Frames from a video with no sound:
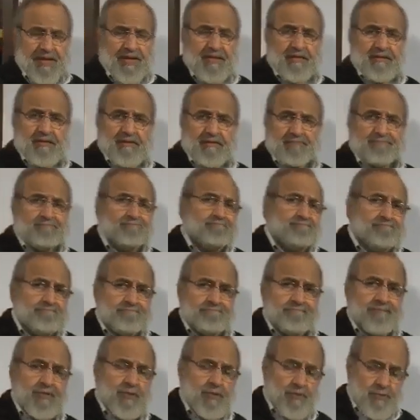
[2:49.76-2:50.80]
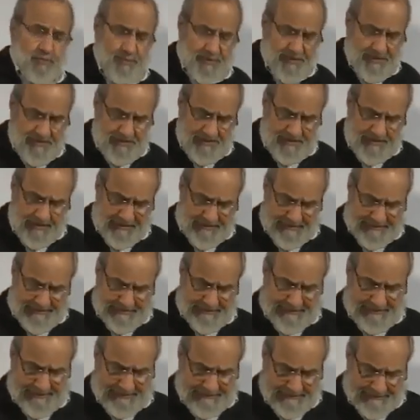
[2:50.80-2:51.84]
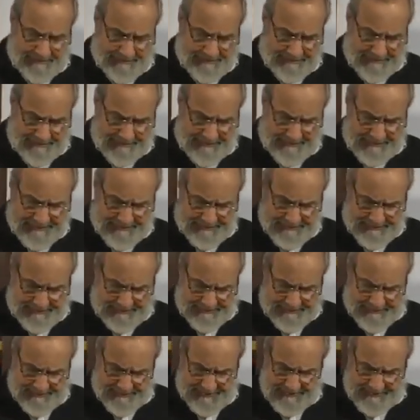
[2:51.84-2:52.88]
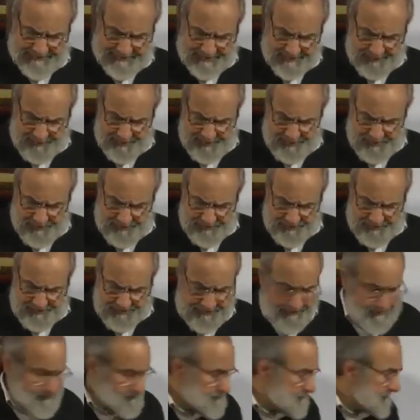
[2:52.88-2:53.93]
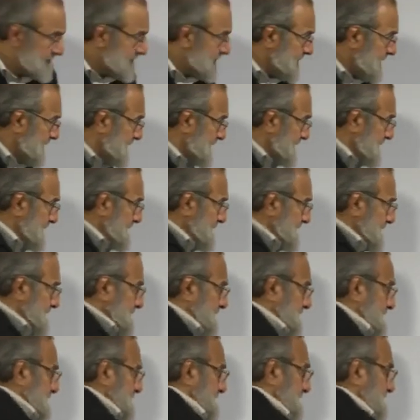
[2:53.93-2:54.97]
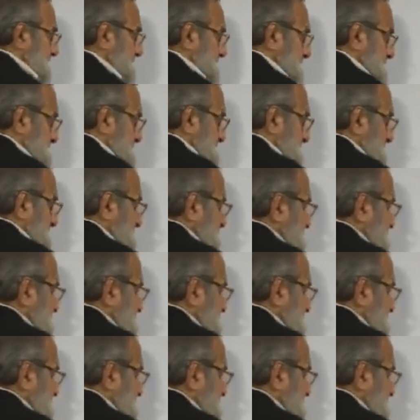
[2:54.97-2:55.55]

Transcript: and we discussed the examples of it. There was